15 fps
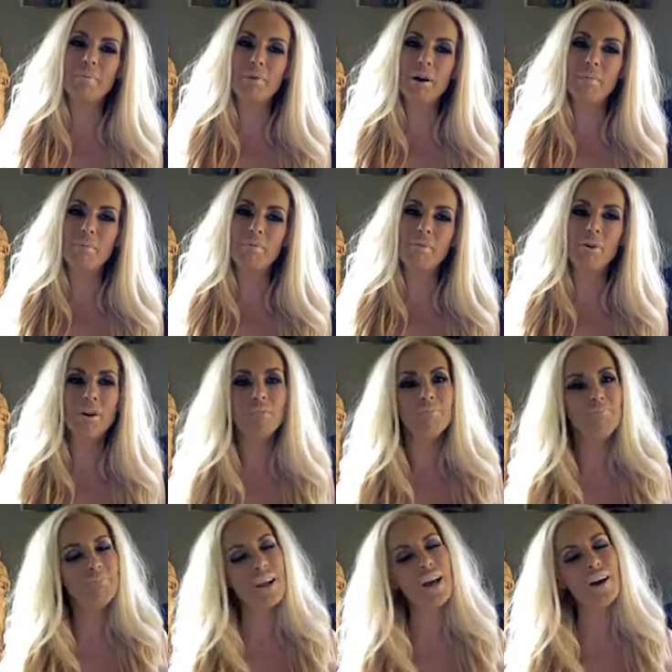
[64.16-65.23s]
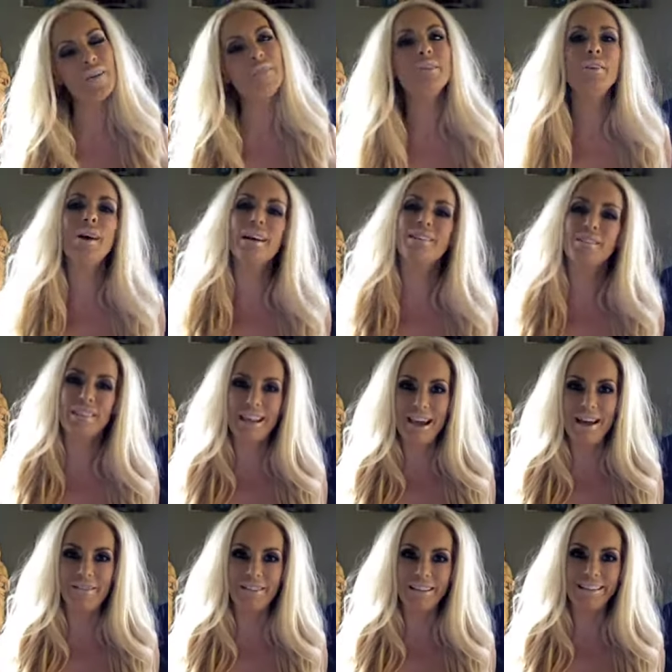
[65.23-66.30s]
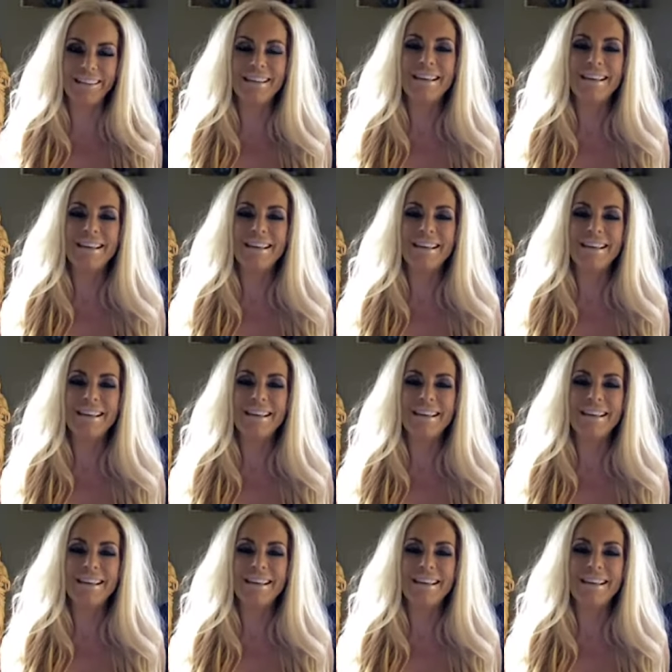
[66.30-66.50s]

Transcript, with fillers: bra before, no, you actually haven't.